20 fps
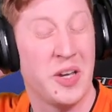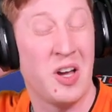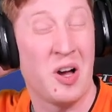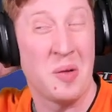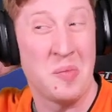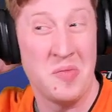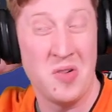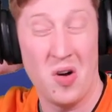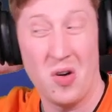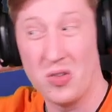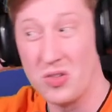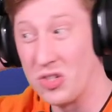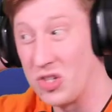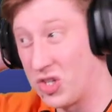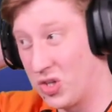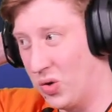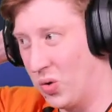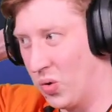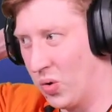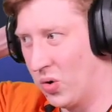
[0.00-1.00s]
I'm not
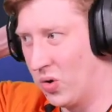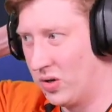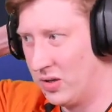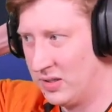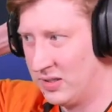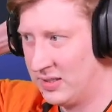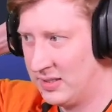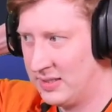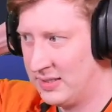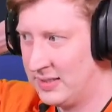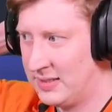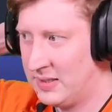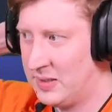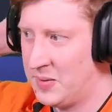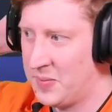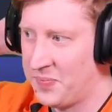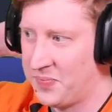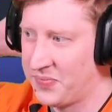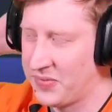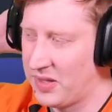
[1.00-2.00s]
sure
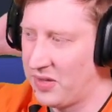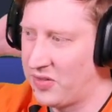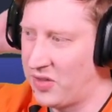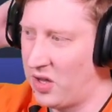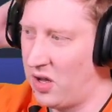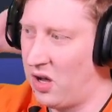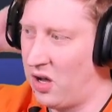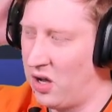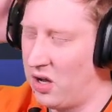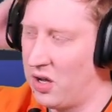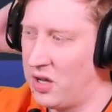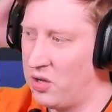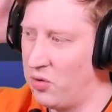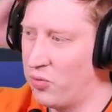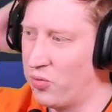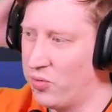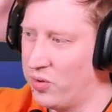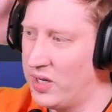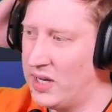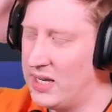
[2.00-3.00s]
that I
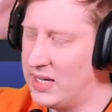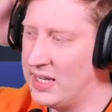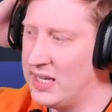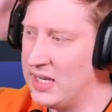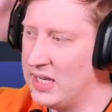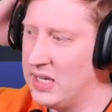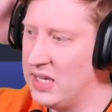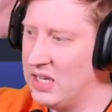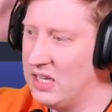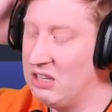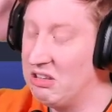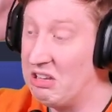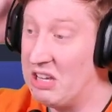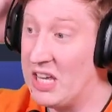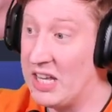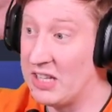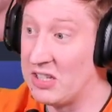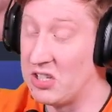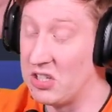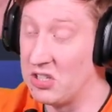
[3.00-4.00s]
really
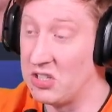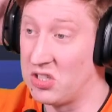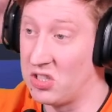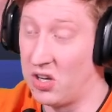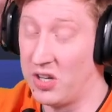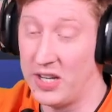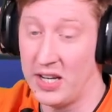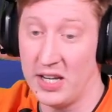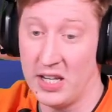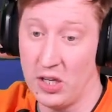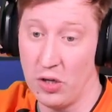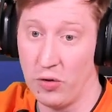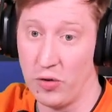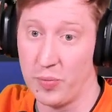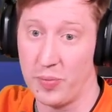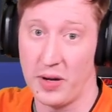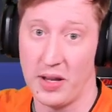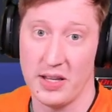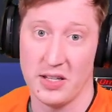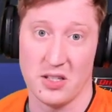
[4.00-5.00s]
need to sign any youth
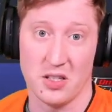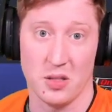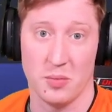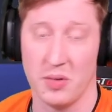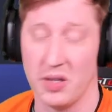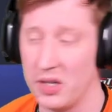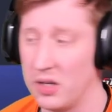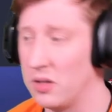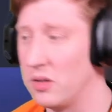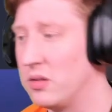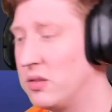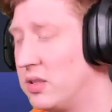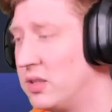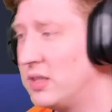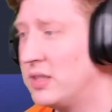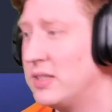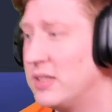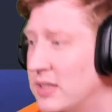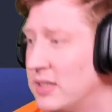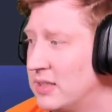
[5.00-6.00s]
players at the minute,
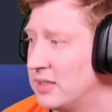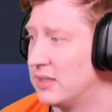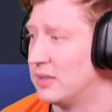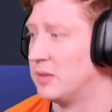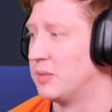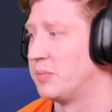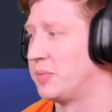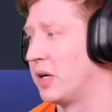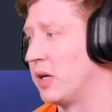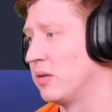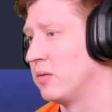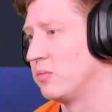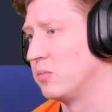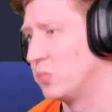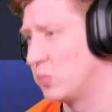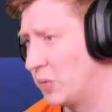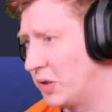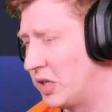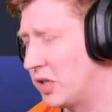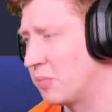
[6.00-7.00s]
but
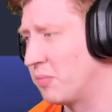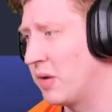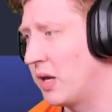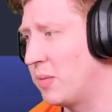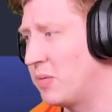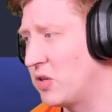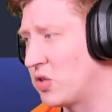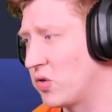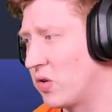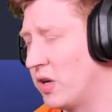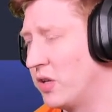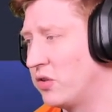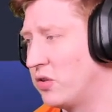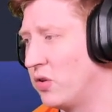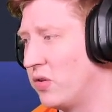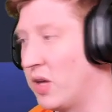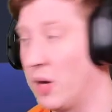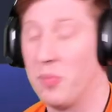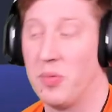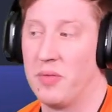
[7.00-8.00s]
we could maybe try and do
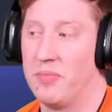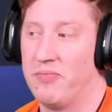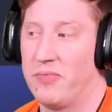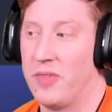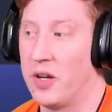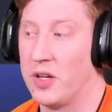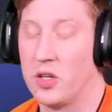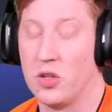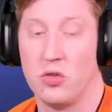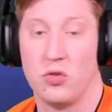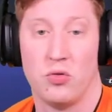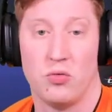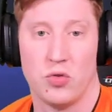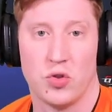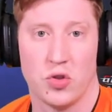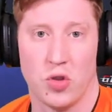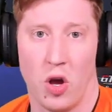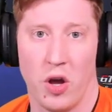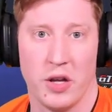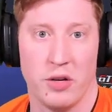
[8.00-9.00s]
that. But I could
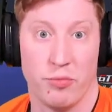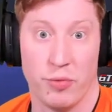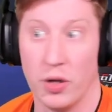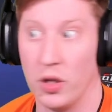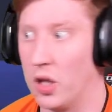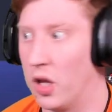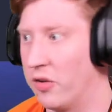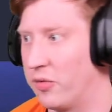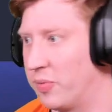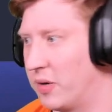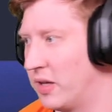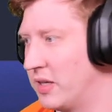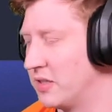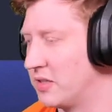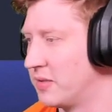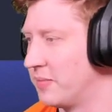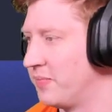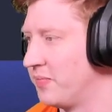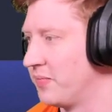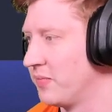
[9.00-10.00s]
sign real-life
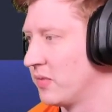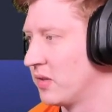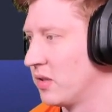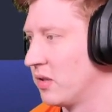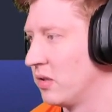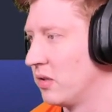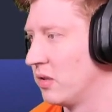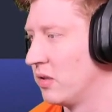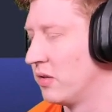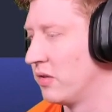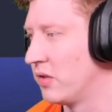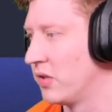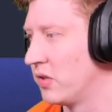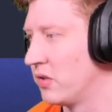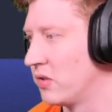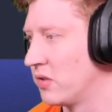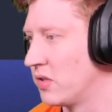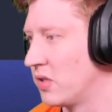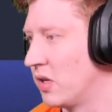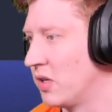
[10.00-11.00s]
players
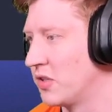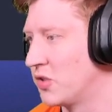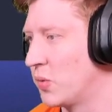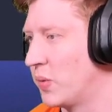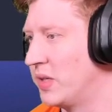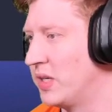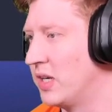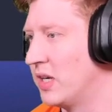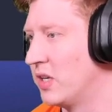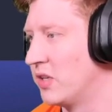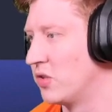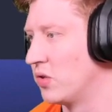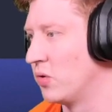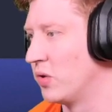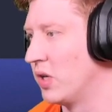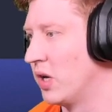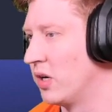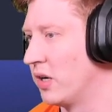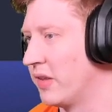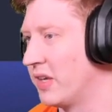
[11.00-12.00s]
that 20 years or
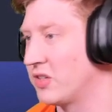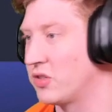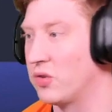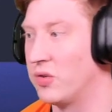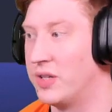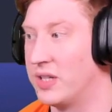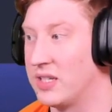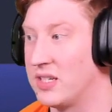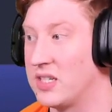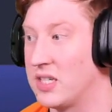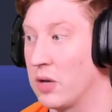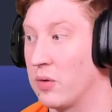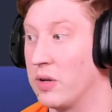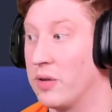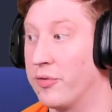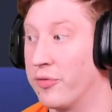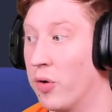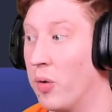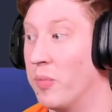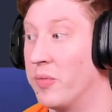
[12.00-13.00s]
younger. That's not necessarily
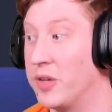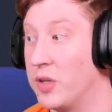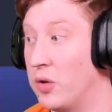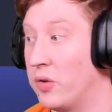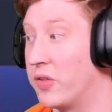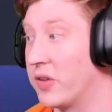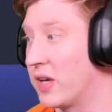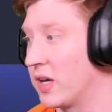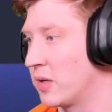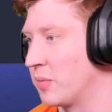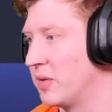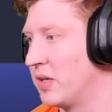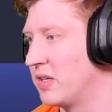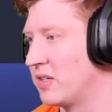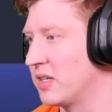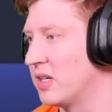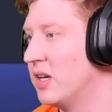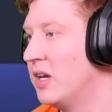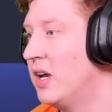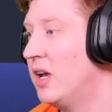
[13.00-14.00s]
from the youth academy, is it?